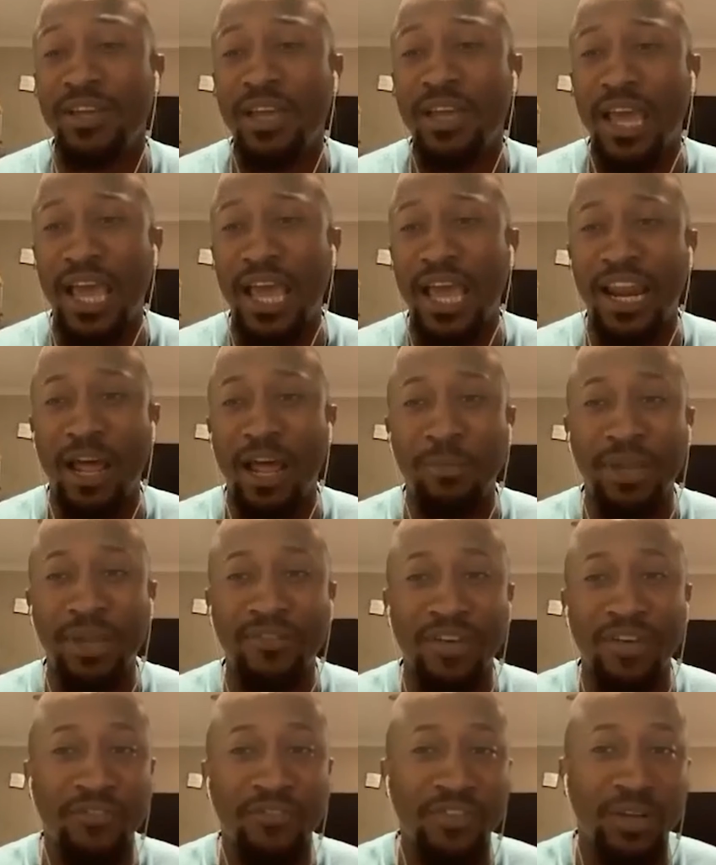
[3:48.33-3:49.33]
And I mean,
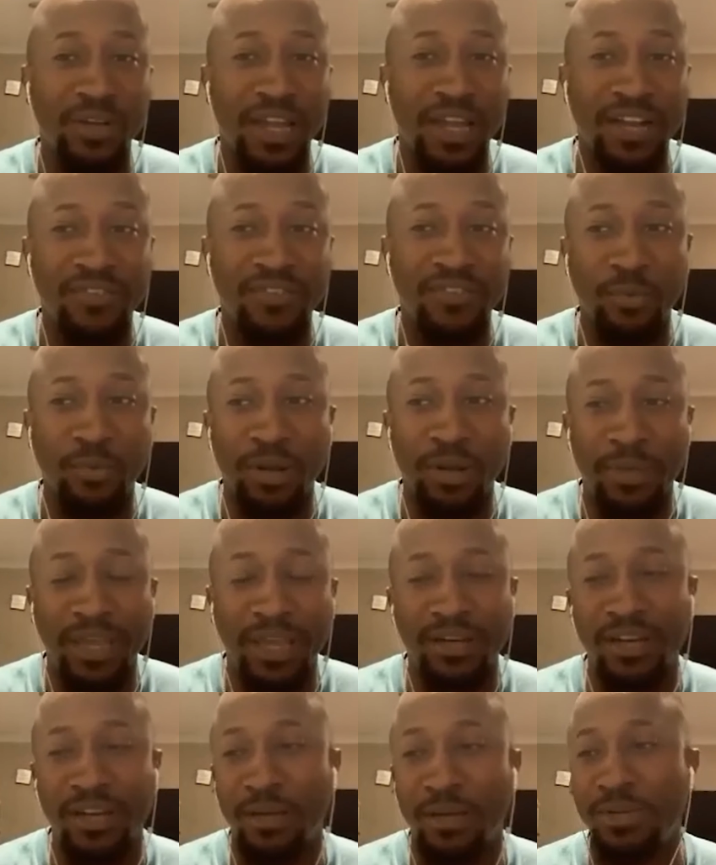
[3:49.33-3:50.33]
if I felt like if I would have
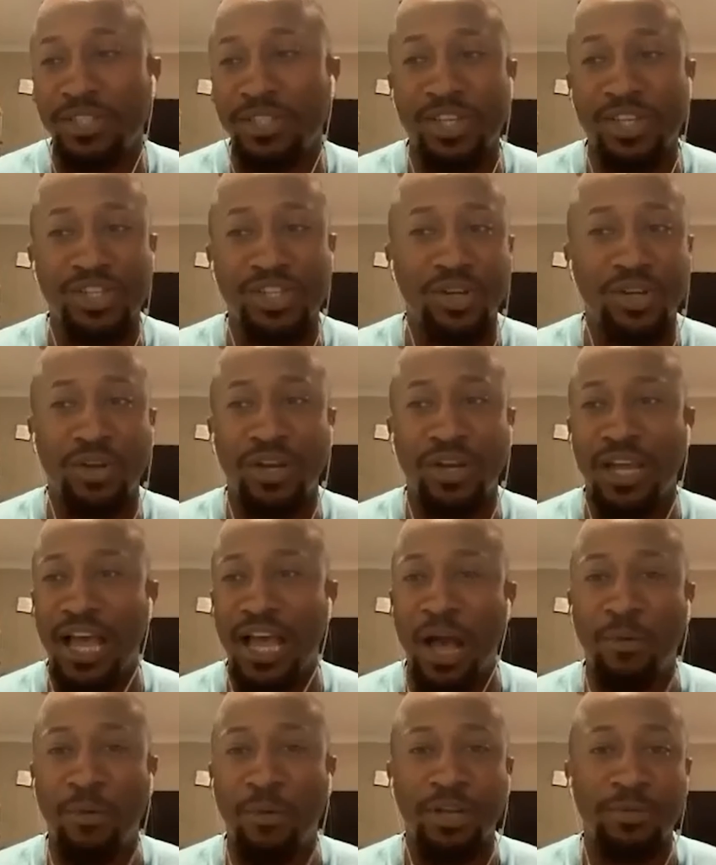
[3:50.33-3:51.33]
made a dumb decision on it,
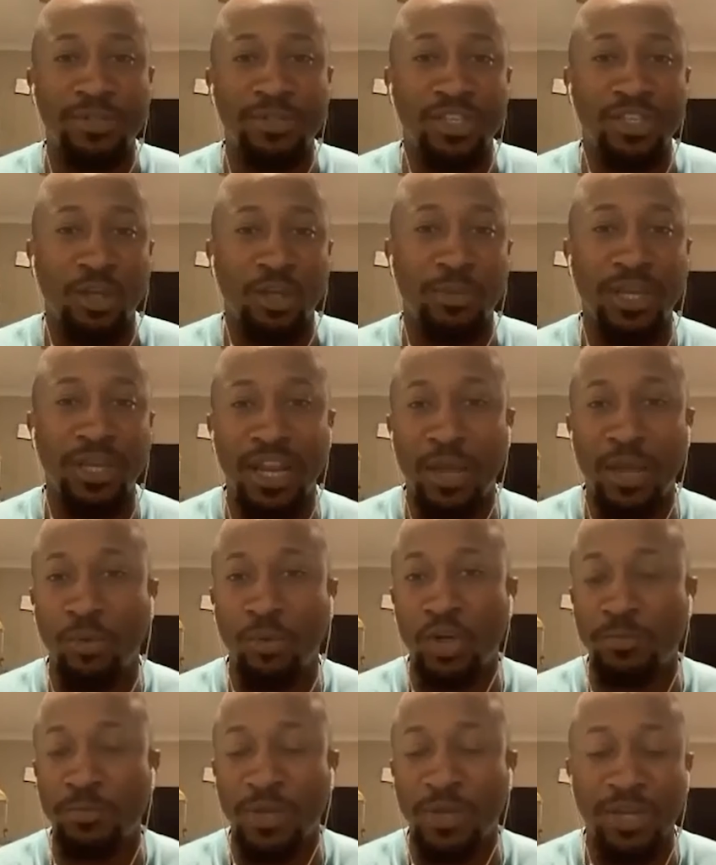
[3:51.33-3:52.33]
I would have still been that
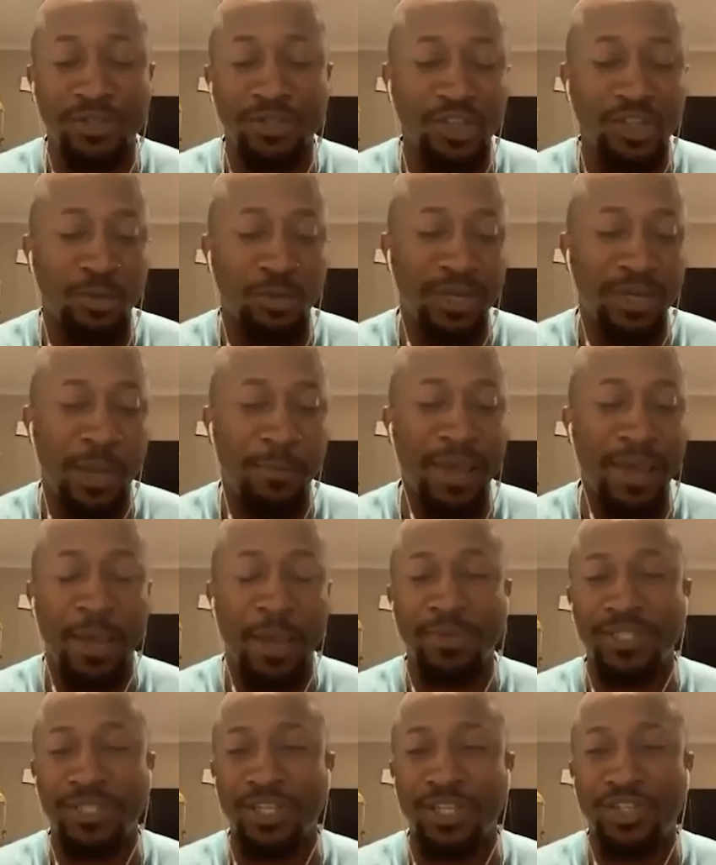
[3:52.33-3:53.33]
worse. I was still in that
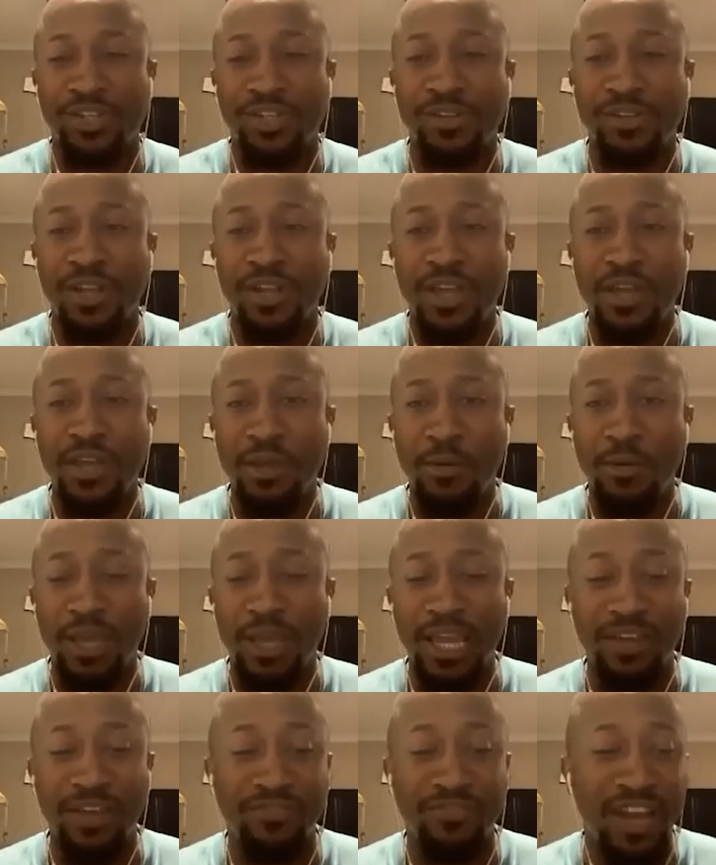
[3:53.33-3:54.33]
bad position,
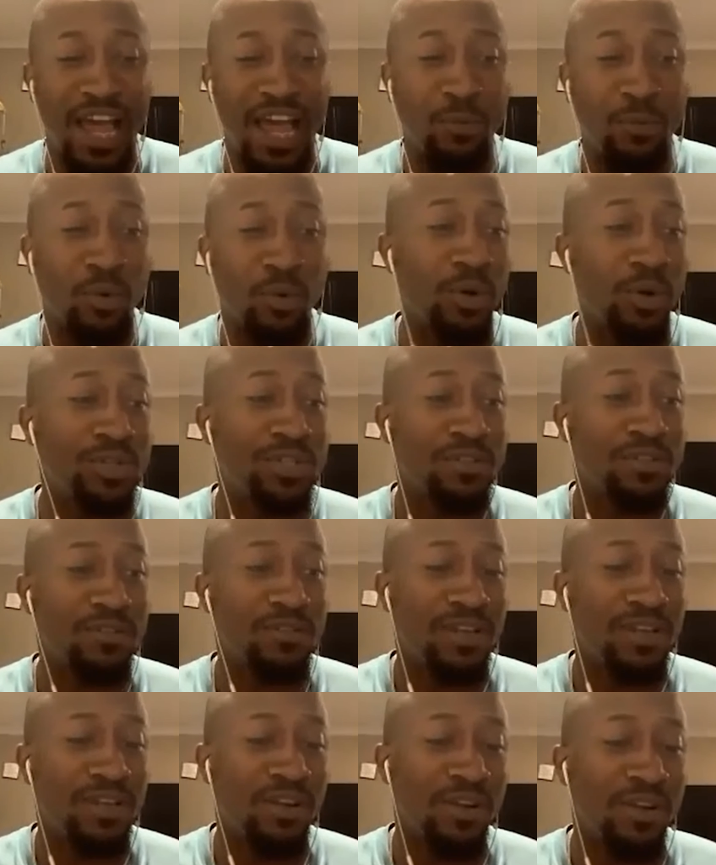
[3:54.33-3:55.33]
if not worse.
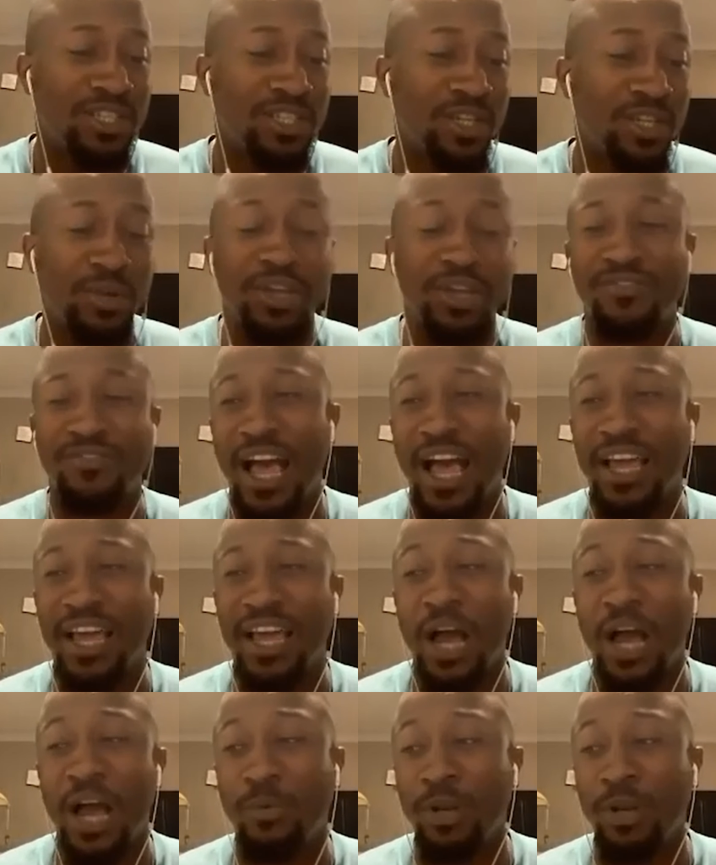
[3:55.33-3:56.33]
There is no if not.
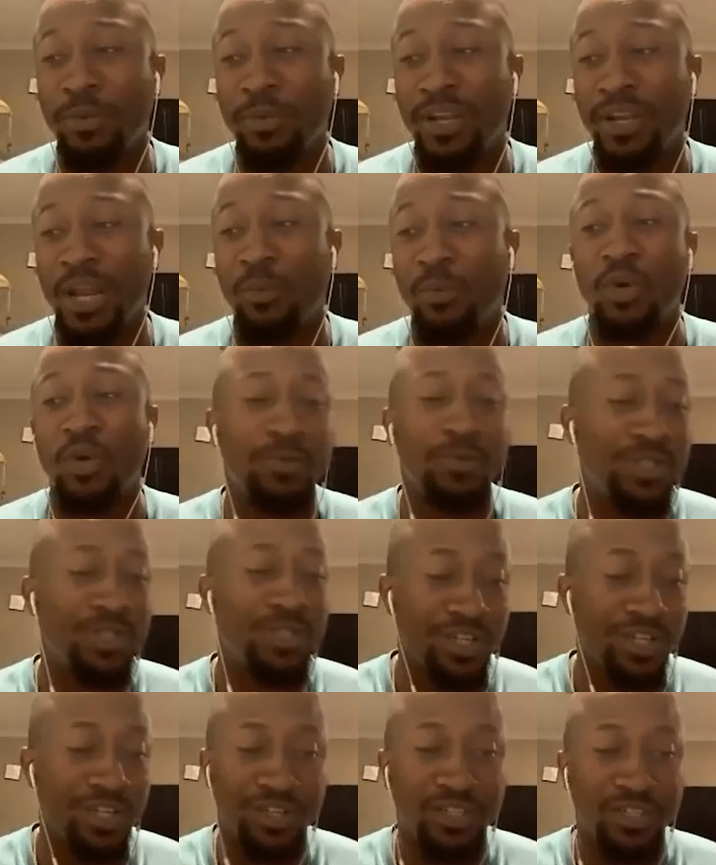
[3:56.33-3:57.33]
I would have been in that worse
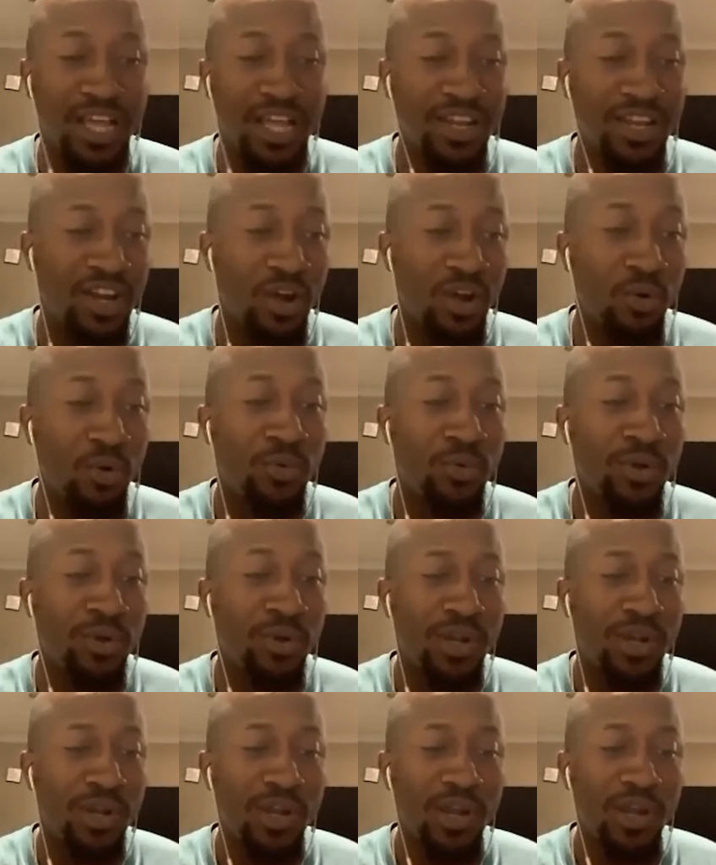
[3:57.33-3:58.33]
position. Because I know
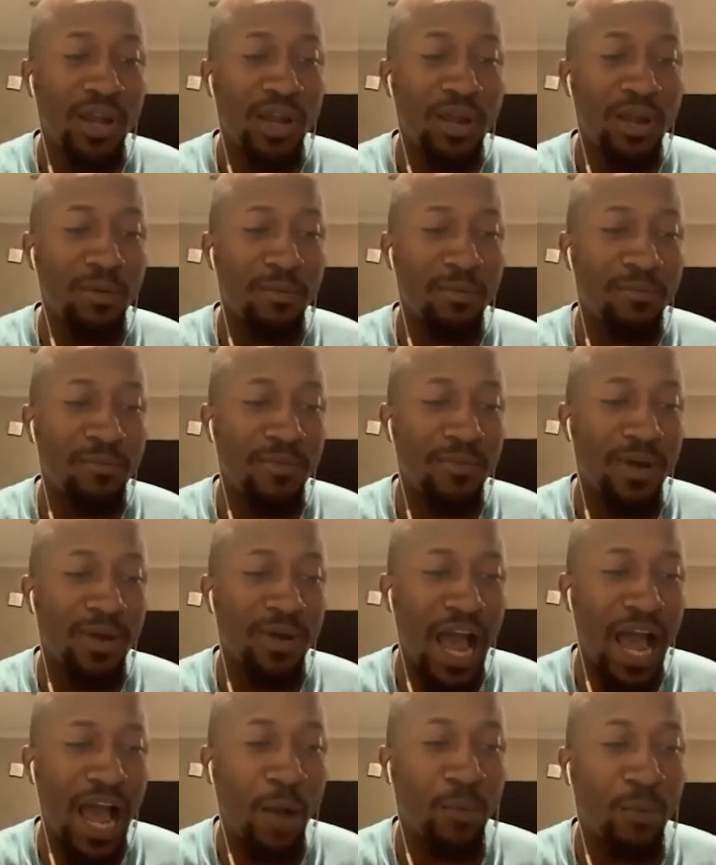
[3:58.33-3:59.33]

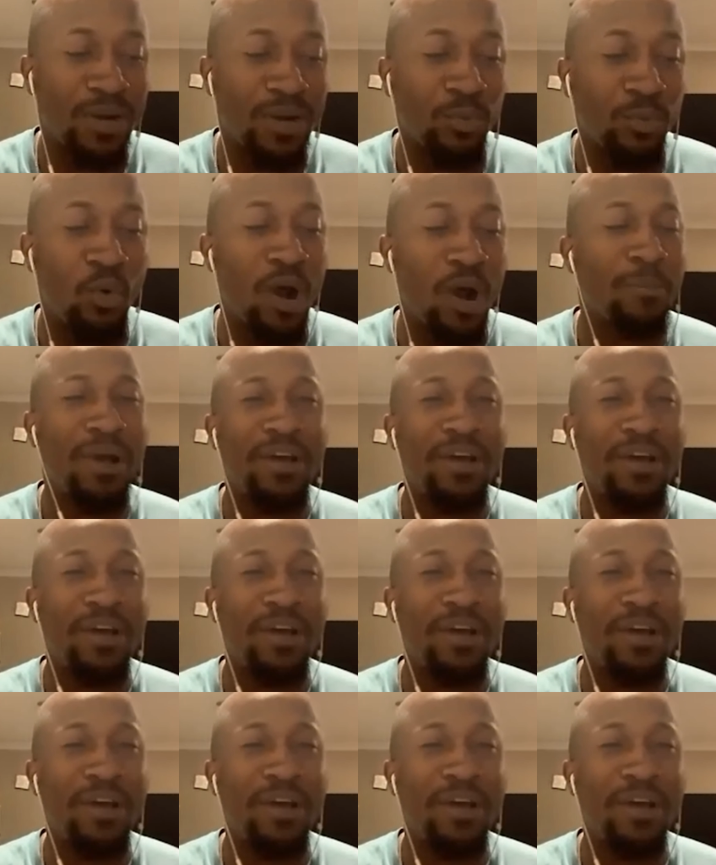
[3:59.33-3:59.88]
I wouldn't want my